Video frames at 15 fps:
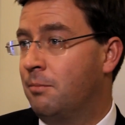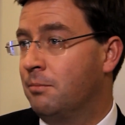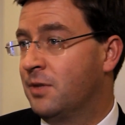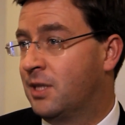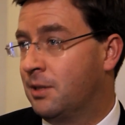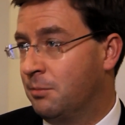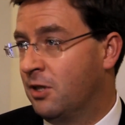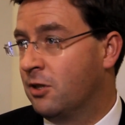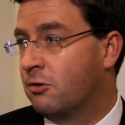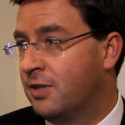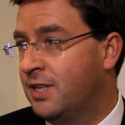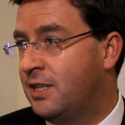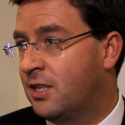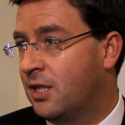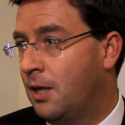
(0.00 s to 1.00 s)
some
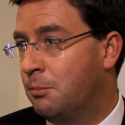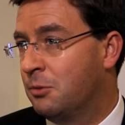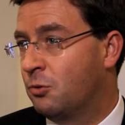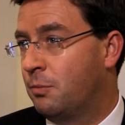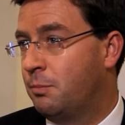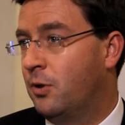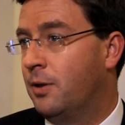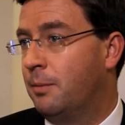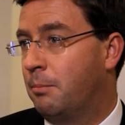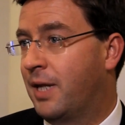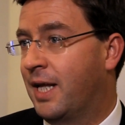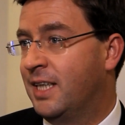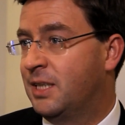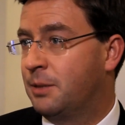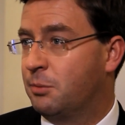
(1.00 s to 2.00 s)
agreed terms were put in
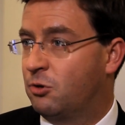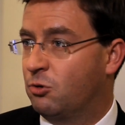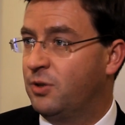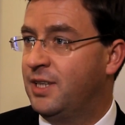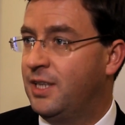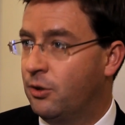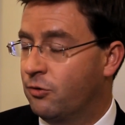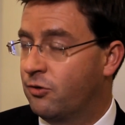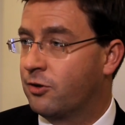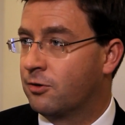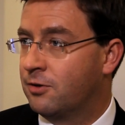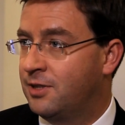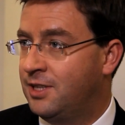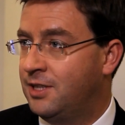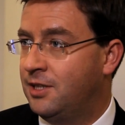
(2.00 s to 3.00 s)
place between the
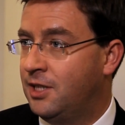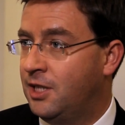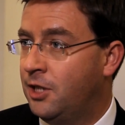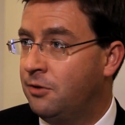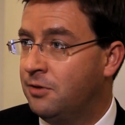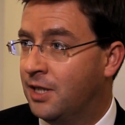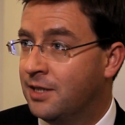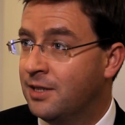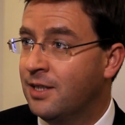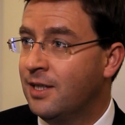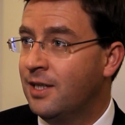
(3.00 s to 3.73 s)
authority and the union